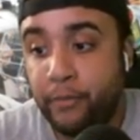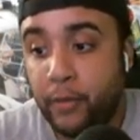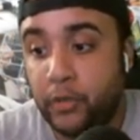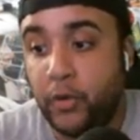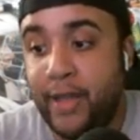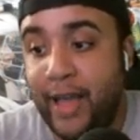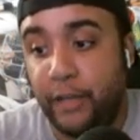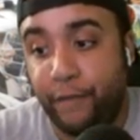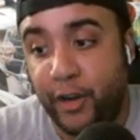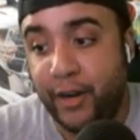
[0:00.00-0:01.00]
So he has
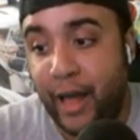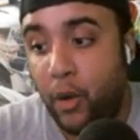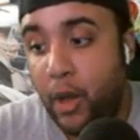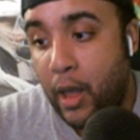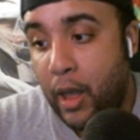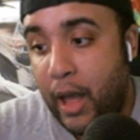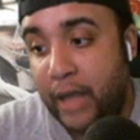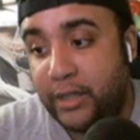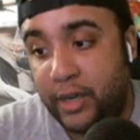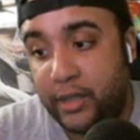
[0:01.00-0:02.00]
figured out how
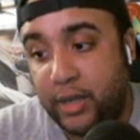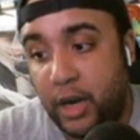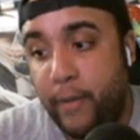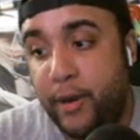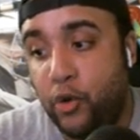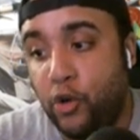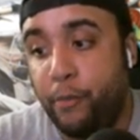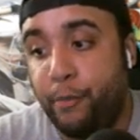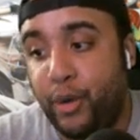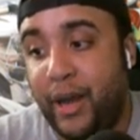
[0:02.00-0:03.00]
to determine who
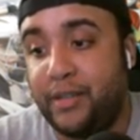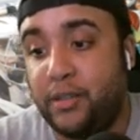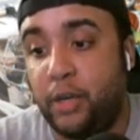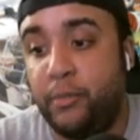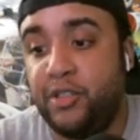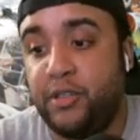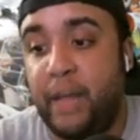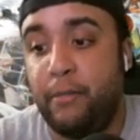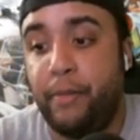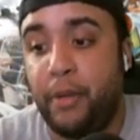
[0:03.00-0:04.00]
Brock's
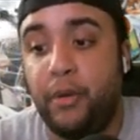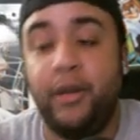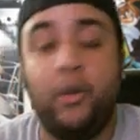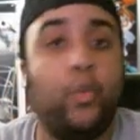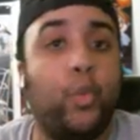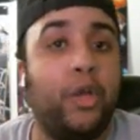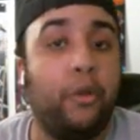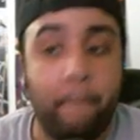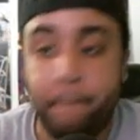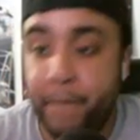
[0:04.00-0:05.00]
SummerSlam opponent will
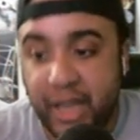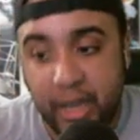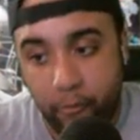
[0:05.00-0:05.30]
be.